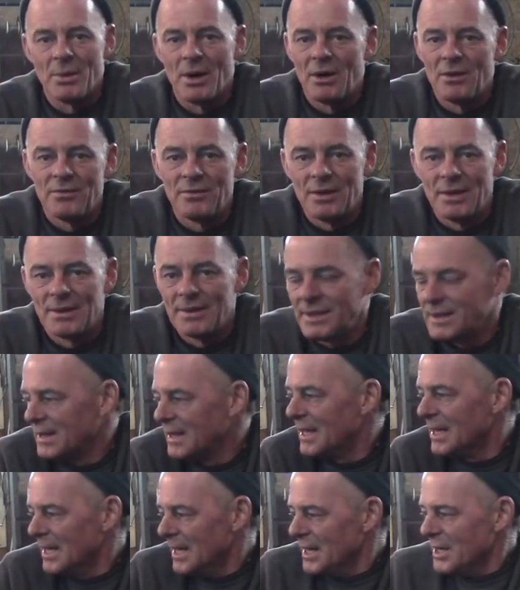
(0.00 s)
Alpha and,
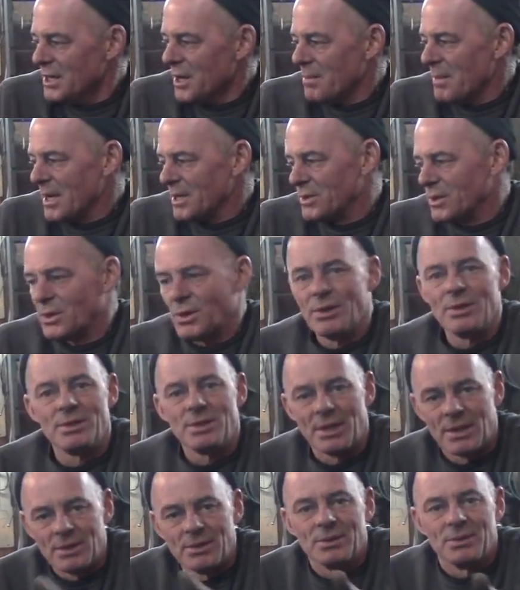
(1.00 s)
you know, makes a turn
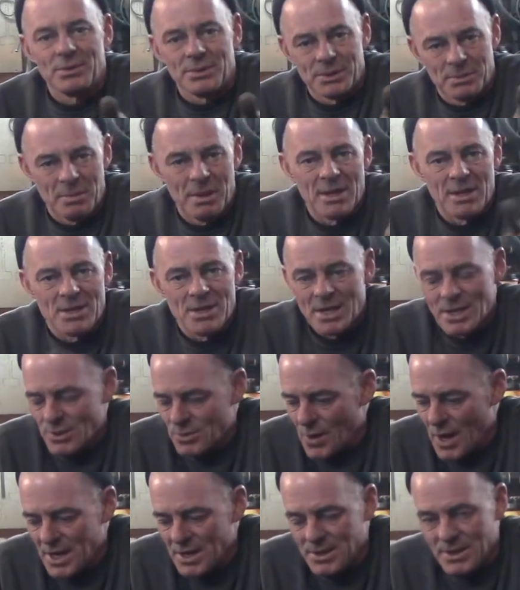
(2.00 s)
signal, Speed of Cheese
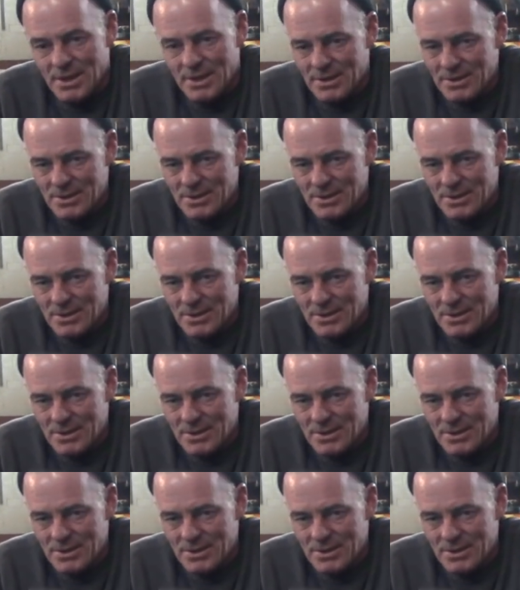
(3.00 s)
Racing.